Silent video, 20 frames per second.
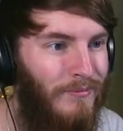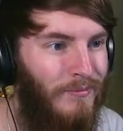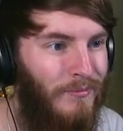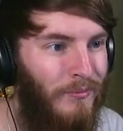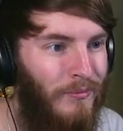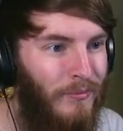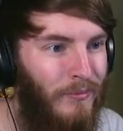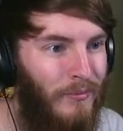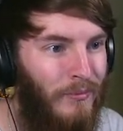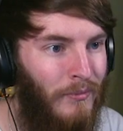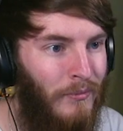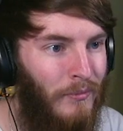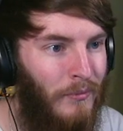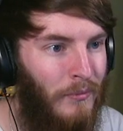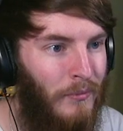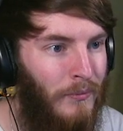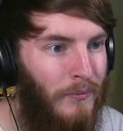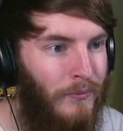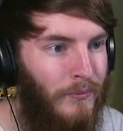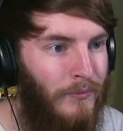
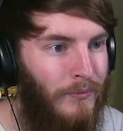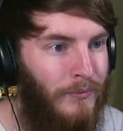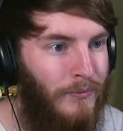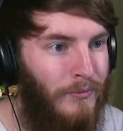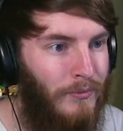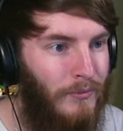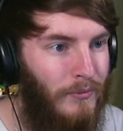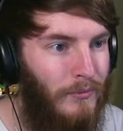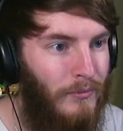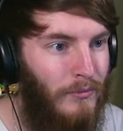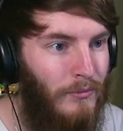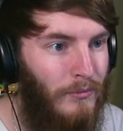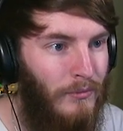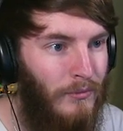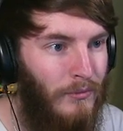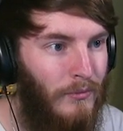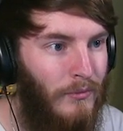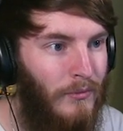(no one is talking)